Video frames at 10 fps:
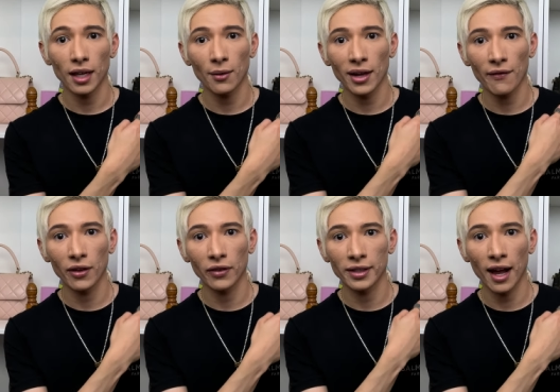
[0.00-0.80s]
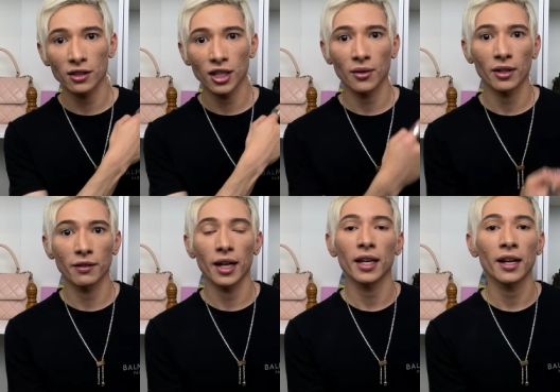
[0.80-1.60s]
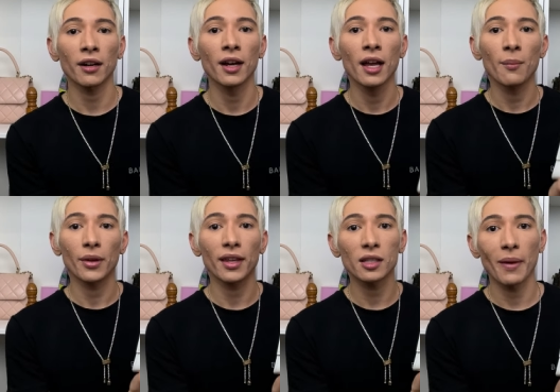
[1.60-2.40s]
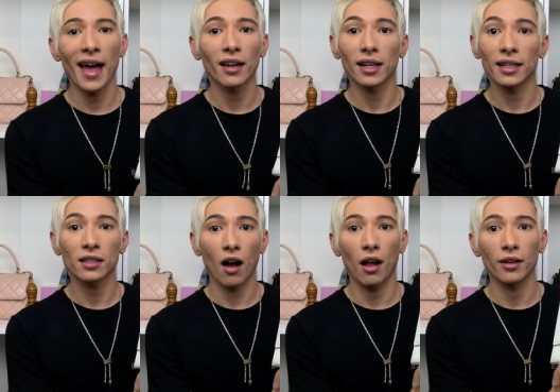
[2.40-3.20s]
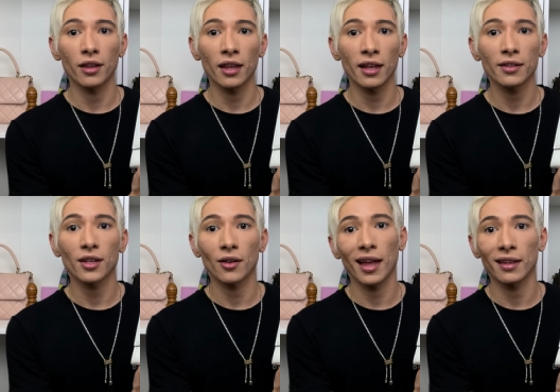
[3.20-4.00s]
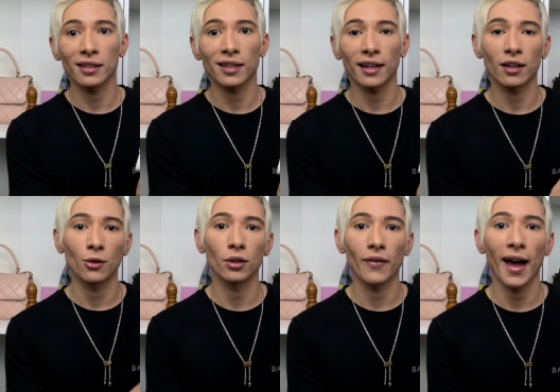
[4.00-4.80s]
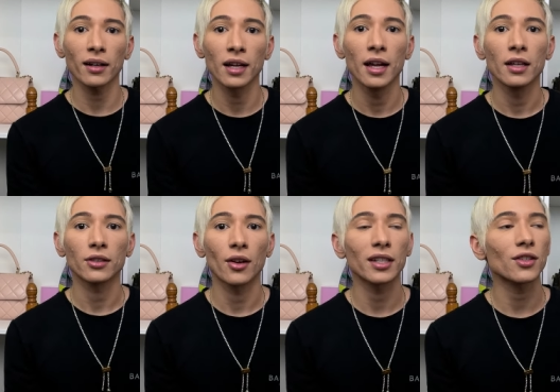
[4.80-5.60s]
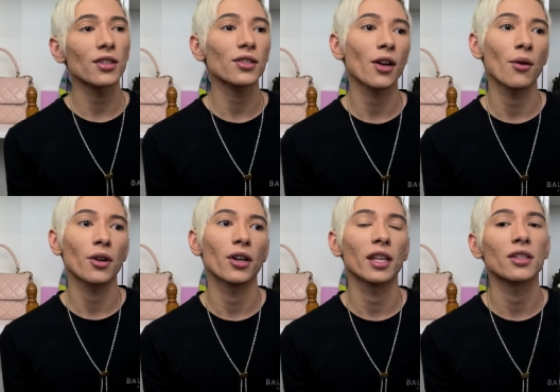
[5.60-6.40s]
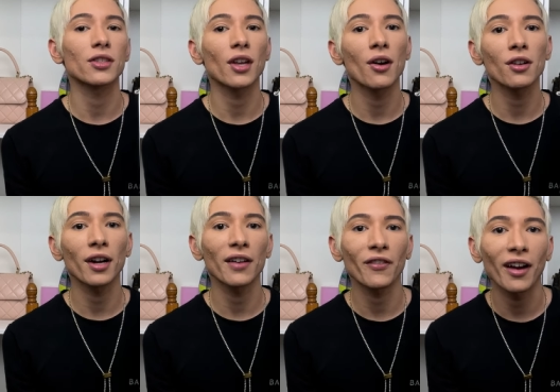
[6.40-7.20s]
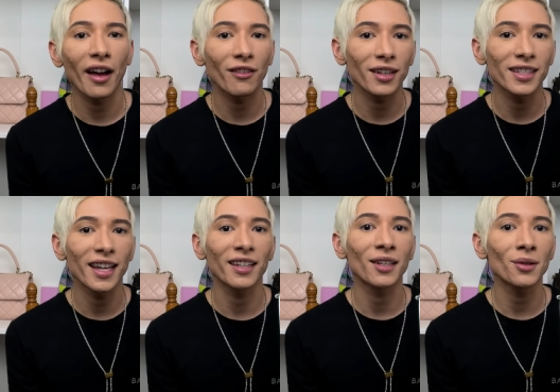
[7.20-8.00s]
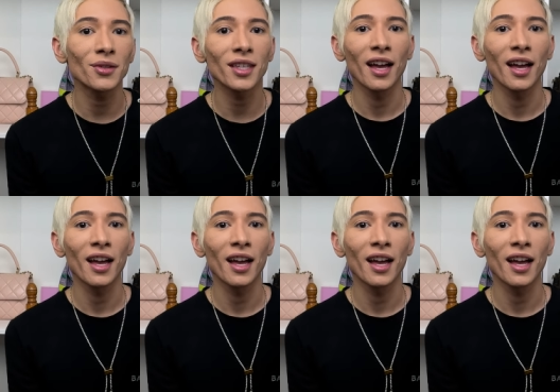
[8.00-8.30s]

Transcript: And then I have the Fendace one right here, but this bag is taller than it, so that is like a cool fact. So it's just so good and so great for everyday use.